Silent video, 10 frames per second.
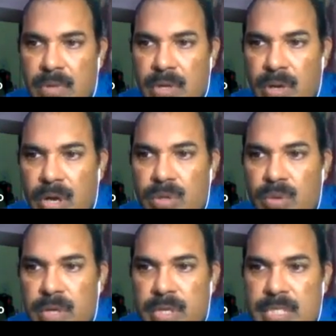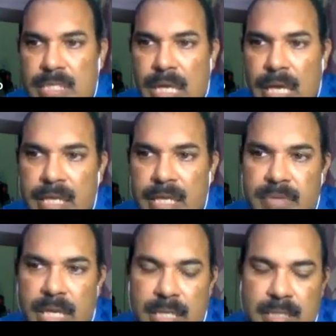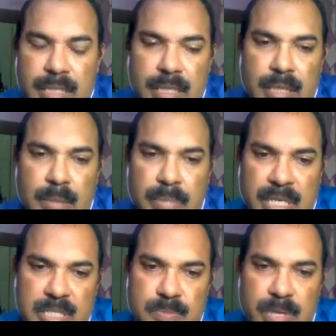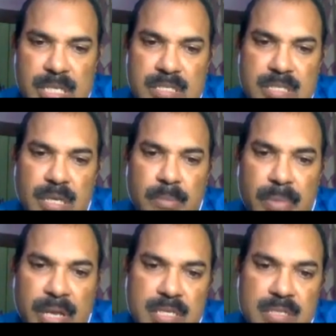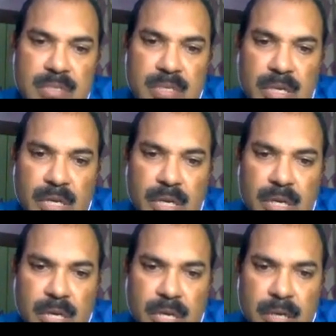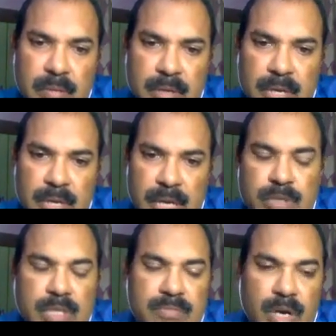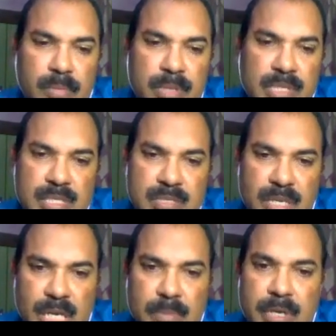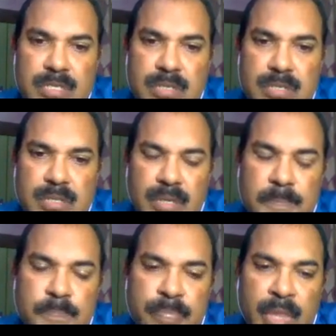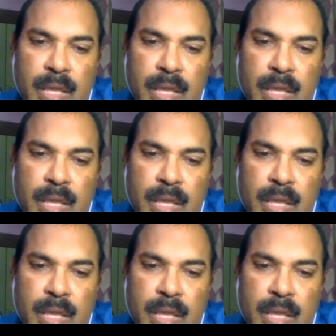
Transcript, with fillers: We will not go in detail. I invite participants please uh, try to involve in this academic discussion